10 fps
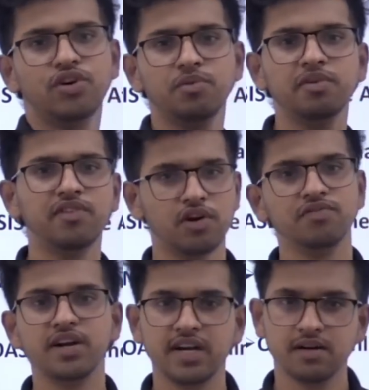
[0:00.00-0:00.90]
to be one of
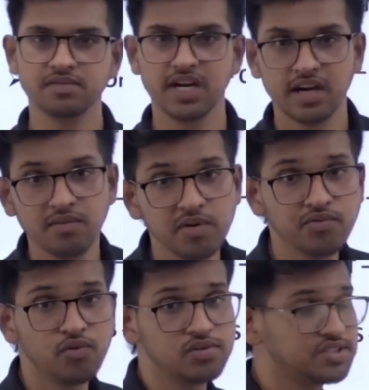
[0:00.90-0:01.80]
the terms that we'll be
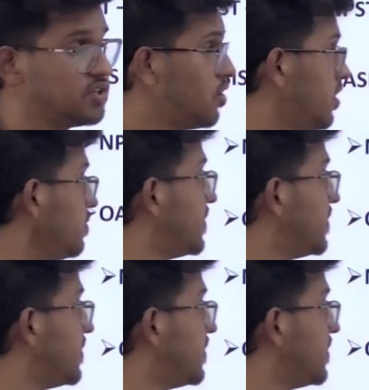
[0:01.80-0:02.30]
focusing on.